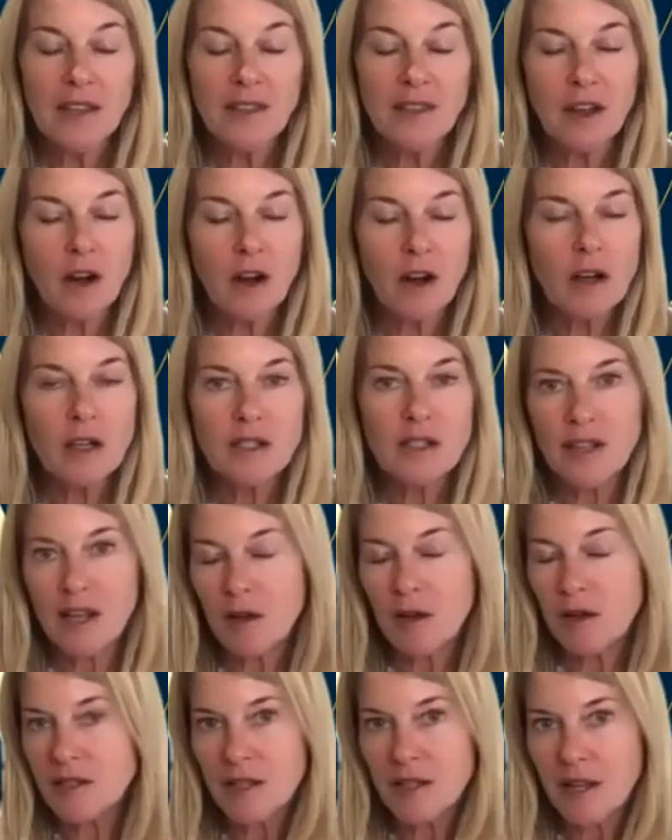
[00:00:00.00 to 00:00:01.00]
there are
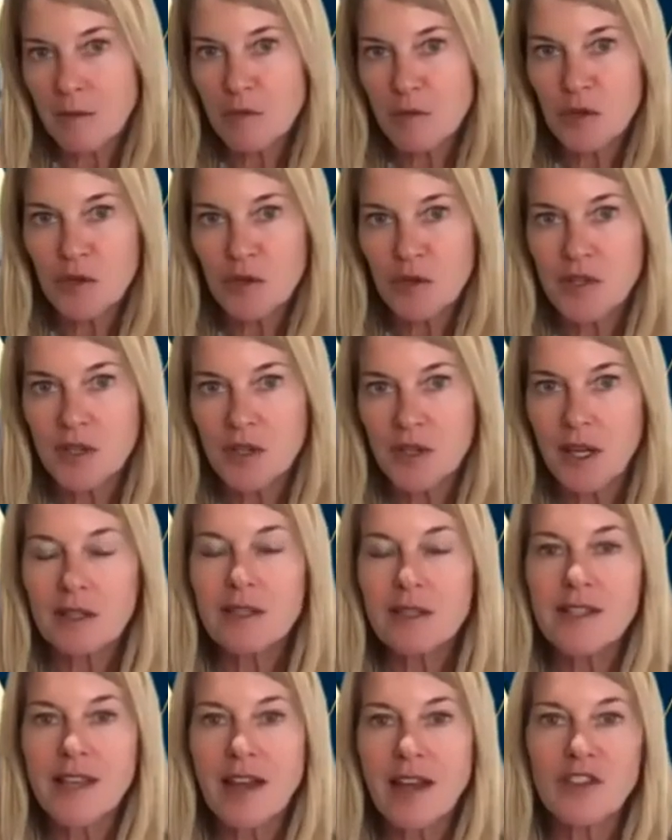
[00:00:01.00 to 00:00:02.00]
examples
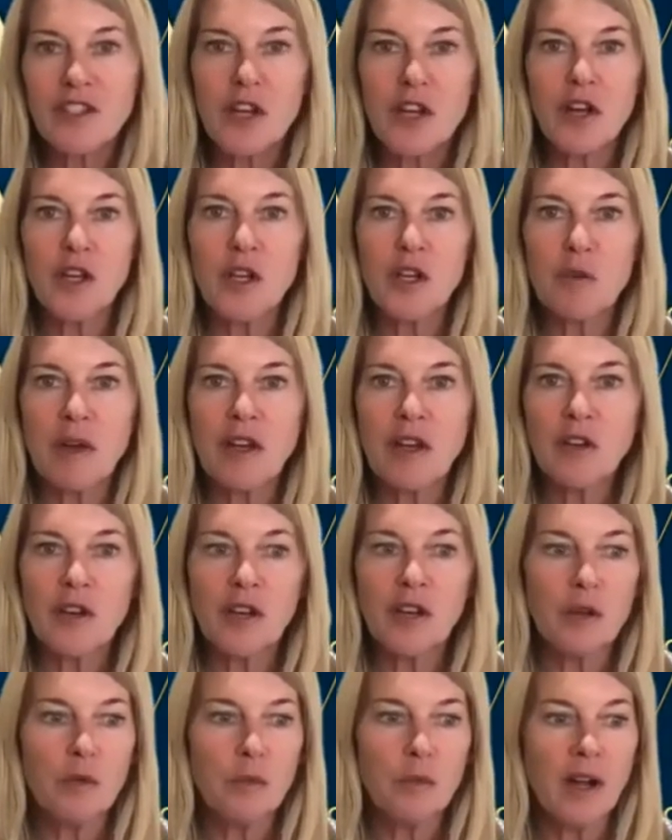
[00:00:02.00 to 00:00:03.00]
in Savvy
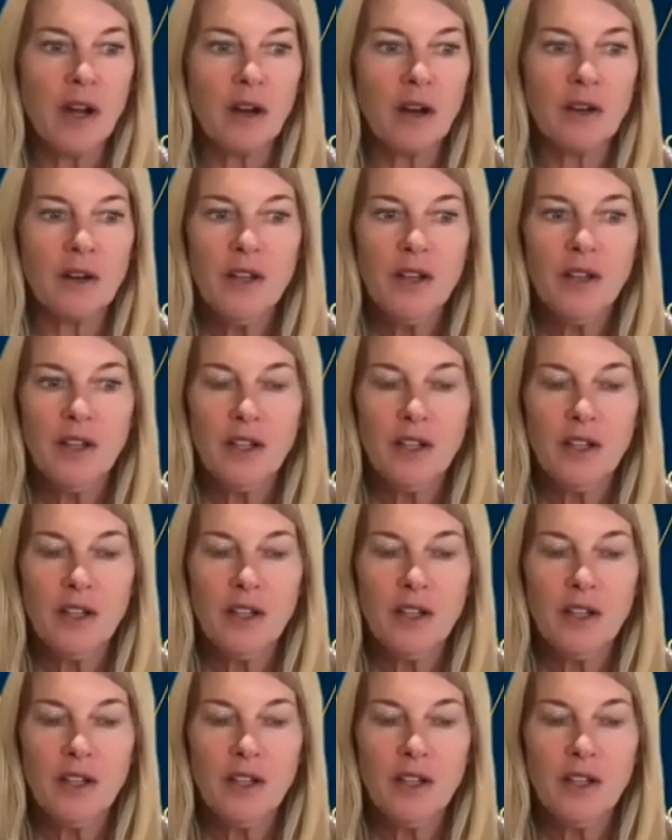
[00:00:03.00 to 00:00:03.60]
documentary where,